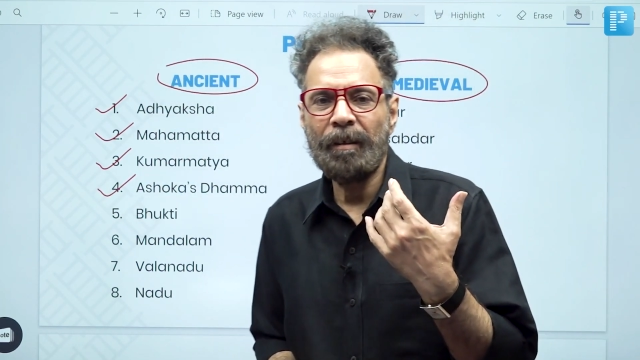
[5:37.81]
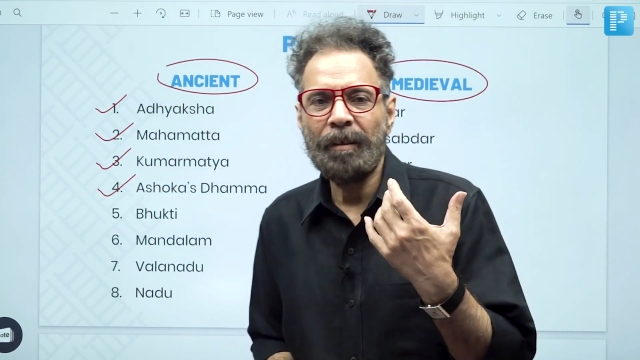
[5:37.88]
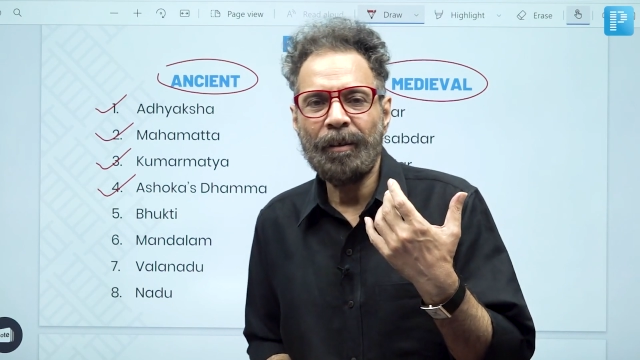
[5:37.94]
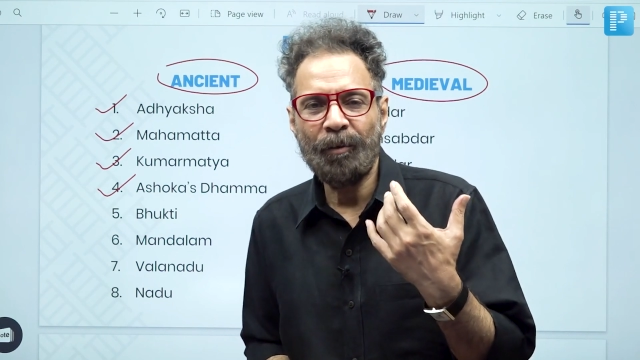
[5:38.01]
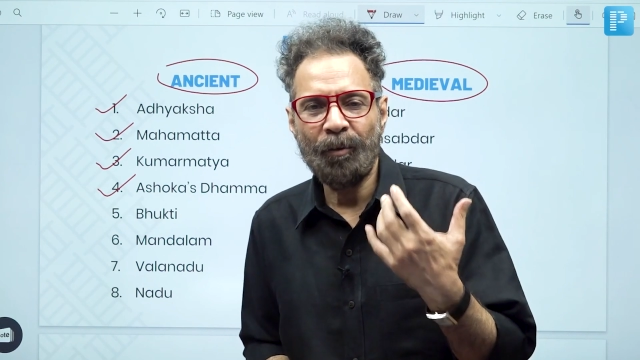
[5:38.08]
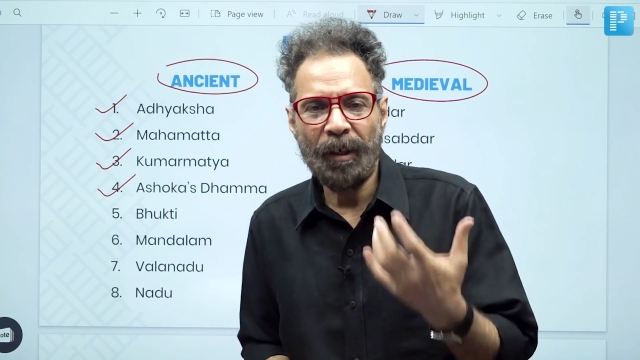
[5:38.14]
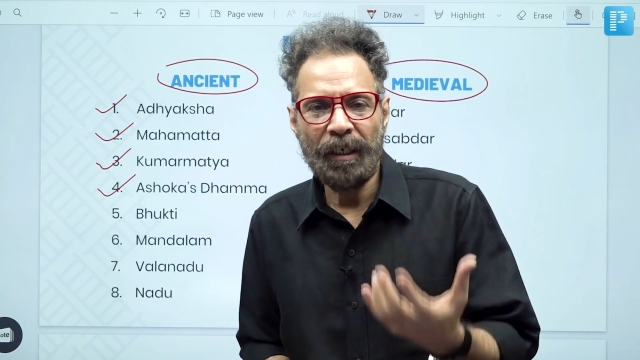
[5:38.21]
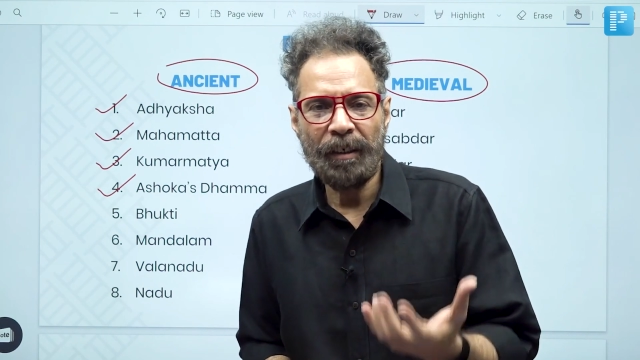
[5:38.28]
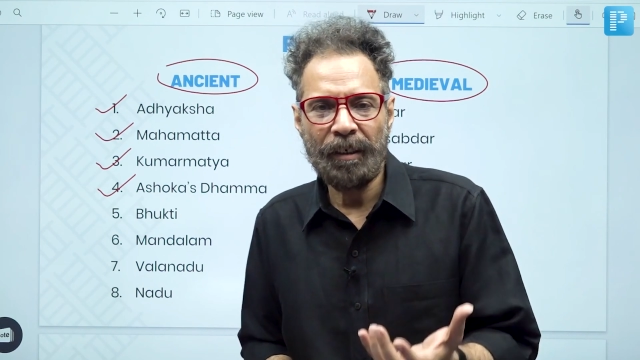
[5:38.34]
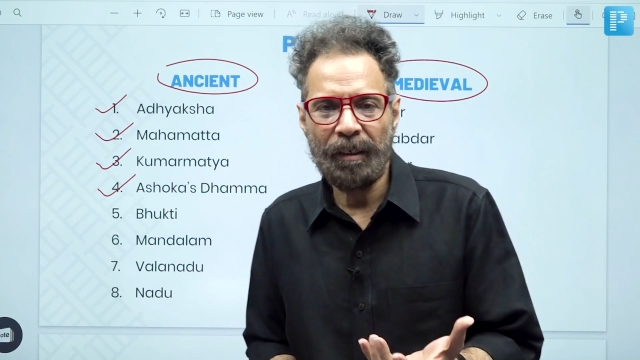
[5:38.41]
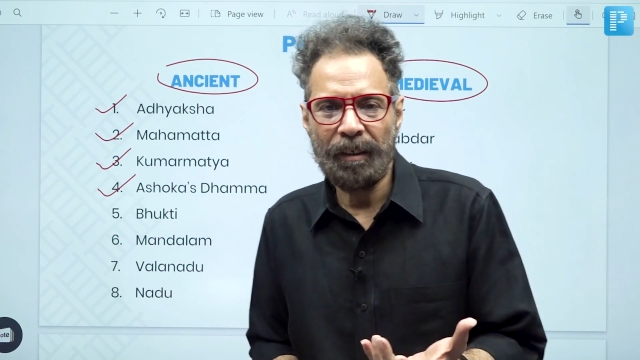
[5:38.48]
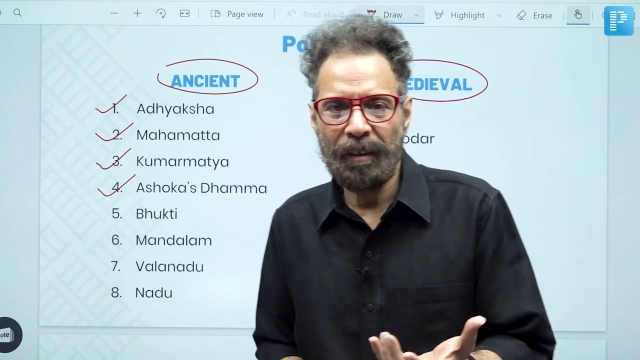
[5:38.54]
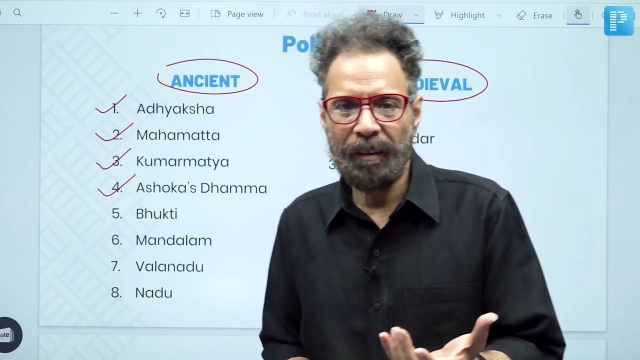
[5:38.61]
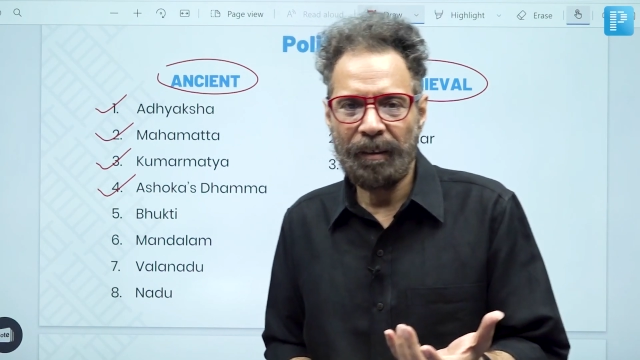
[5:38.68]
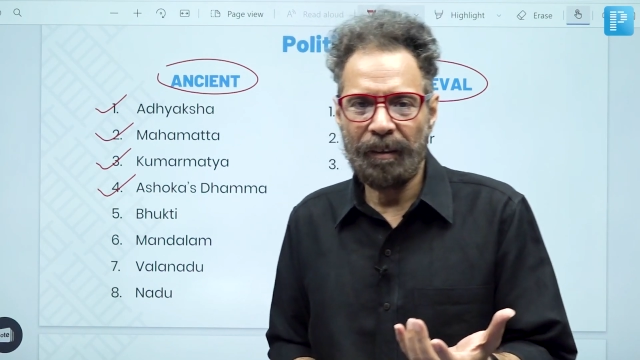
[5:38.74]
great
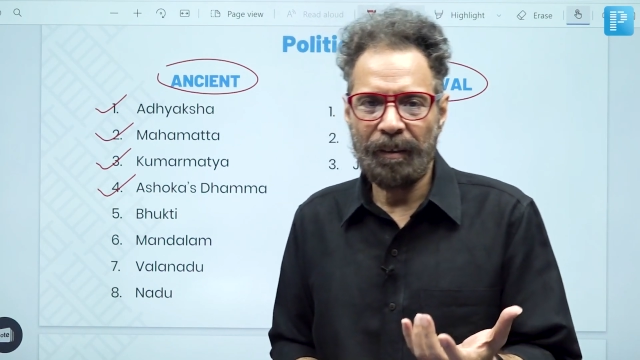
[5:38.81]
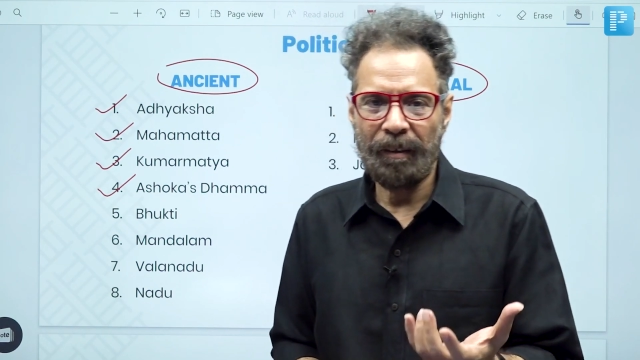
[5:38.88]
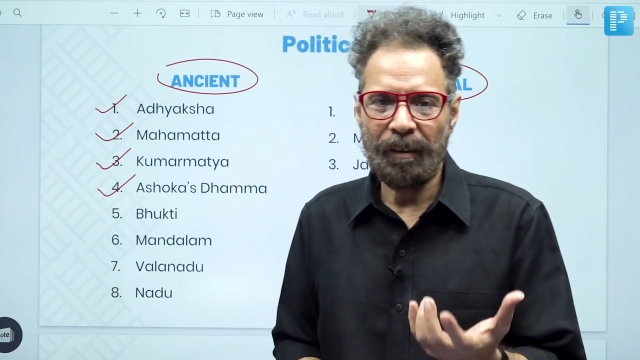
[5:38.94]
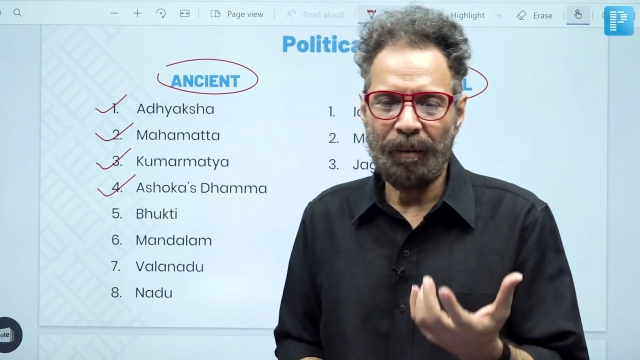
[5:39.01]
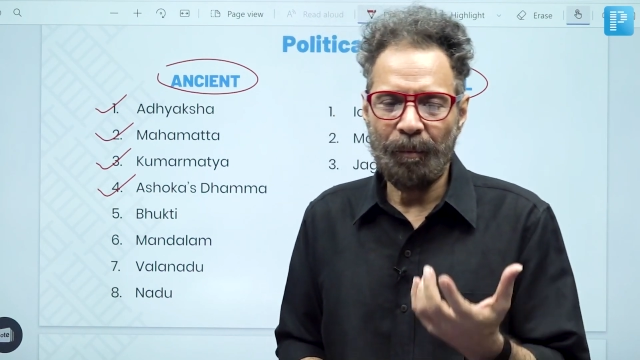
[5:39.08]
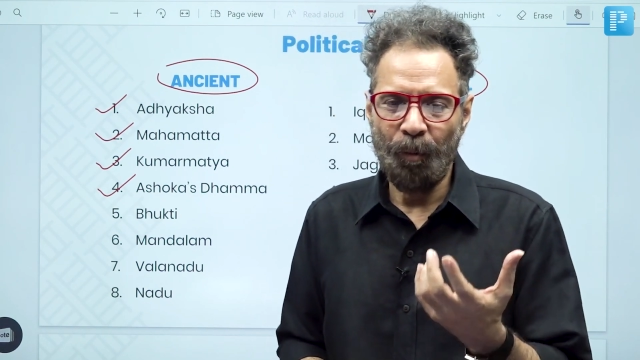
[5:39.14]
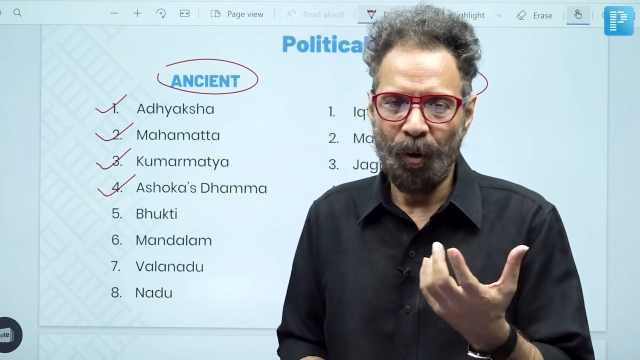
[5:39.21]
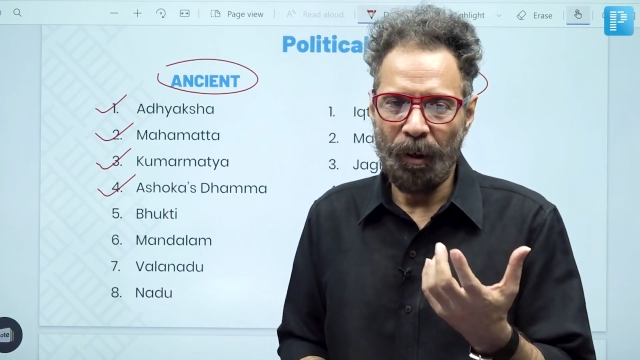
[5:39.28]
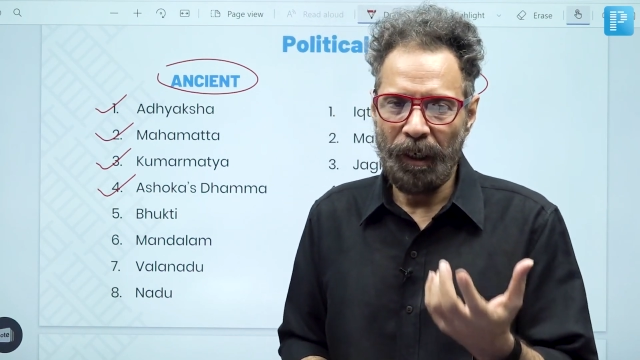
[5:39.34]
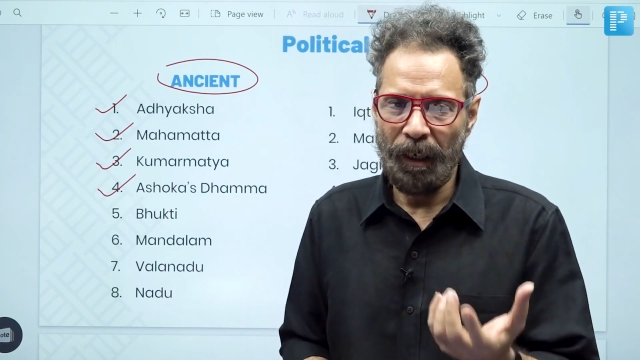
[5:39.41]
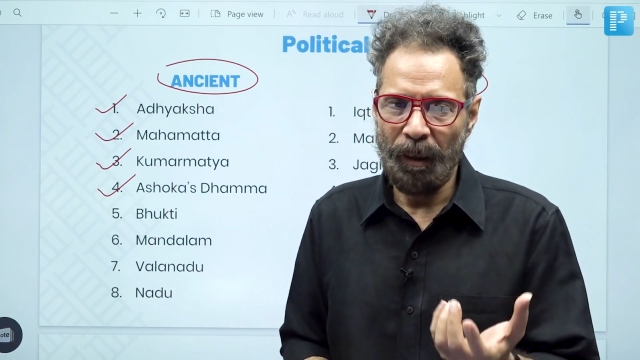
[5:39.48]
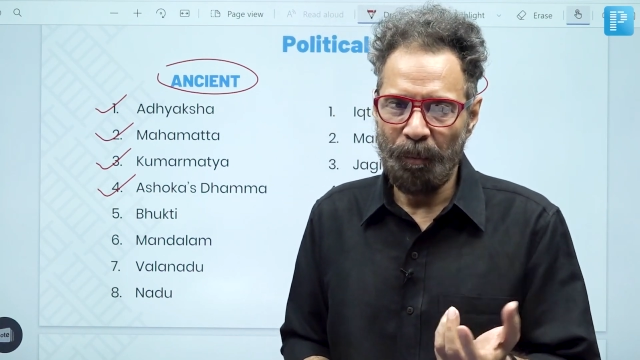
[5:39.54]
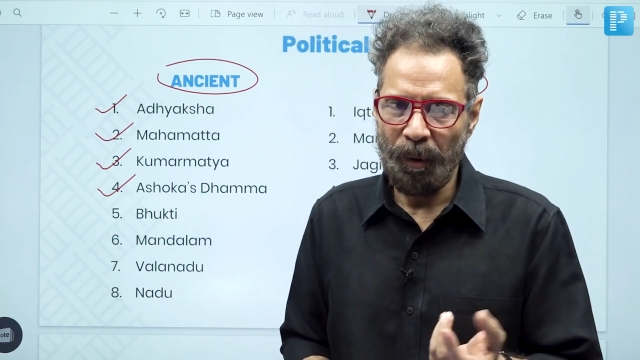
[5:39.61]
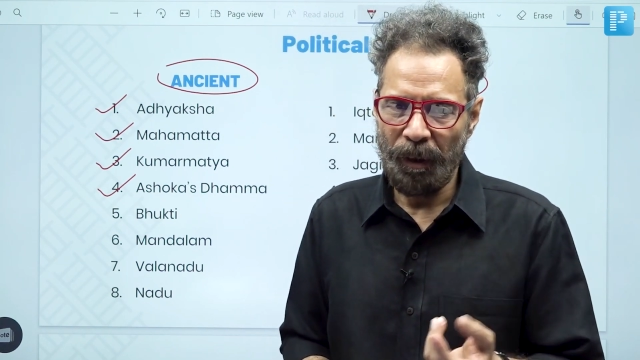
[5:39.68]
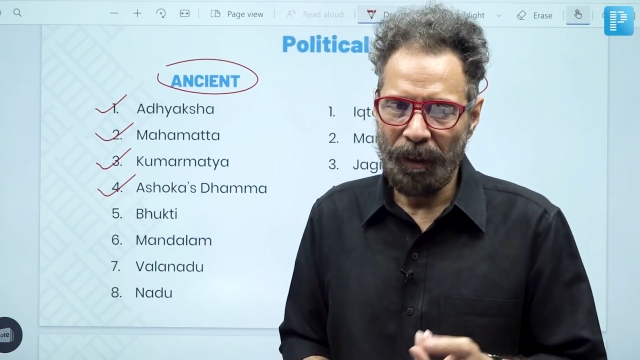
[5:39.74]
Mauryan
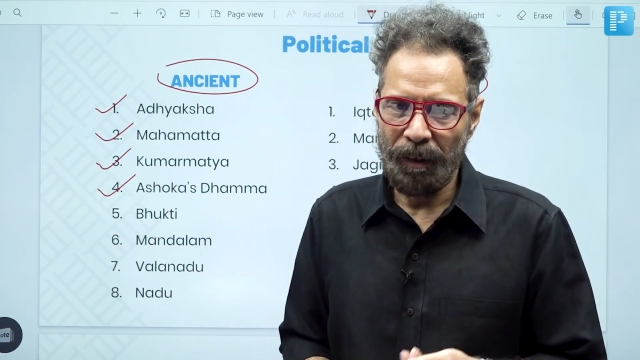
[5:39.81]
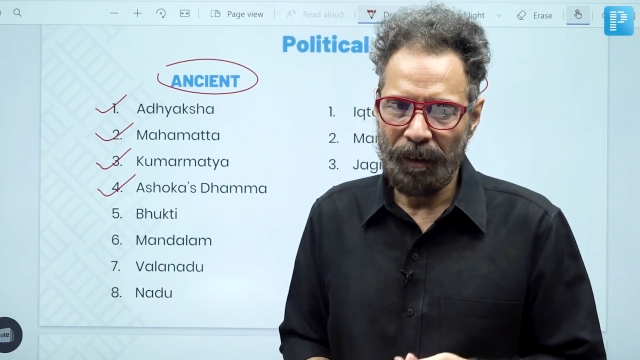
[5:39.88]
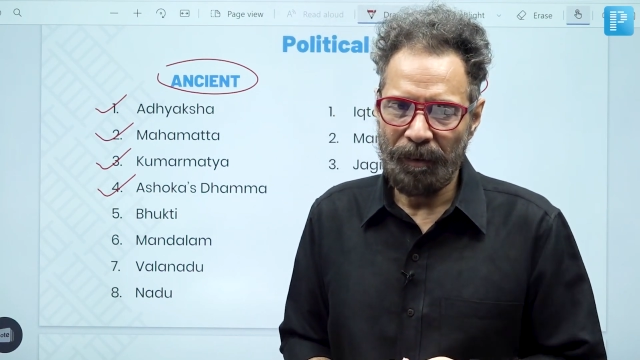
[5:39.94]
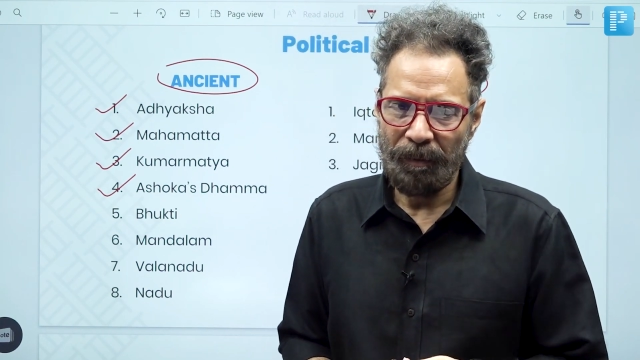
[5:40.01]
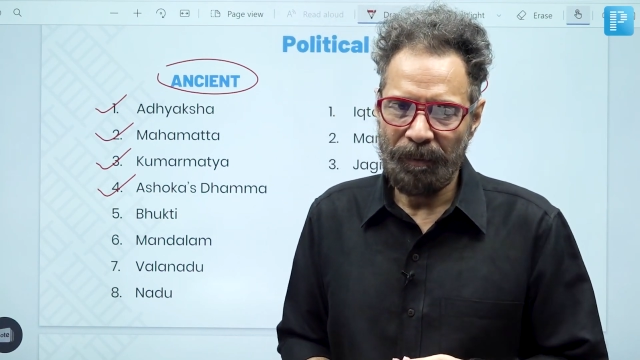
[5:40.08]
emperor.